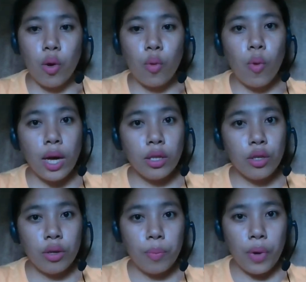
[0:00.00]
what
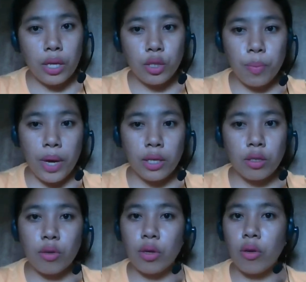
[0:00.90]
your prospects
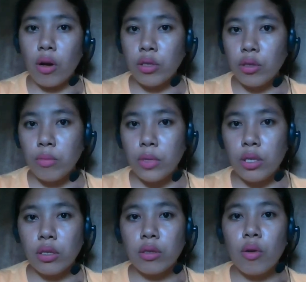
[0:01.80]
or
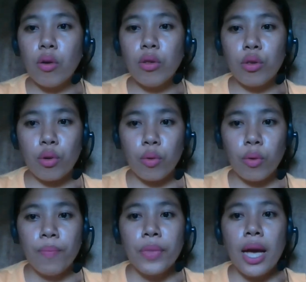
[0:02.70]
customers go through
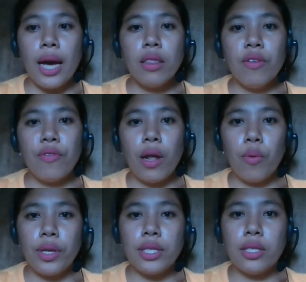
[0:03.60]
at the
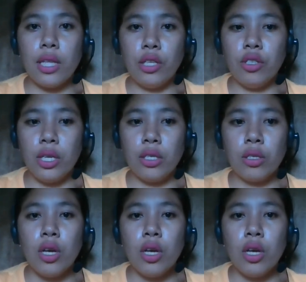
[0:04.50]
following stages.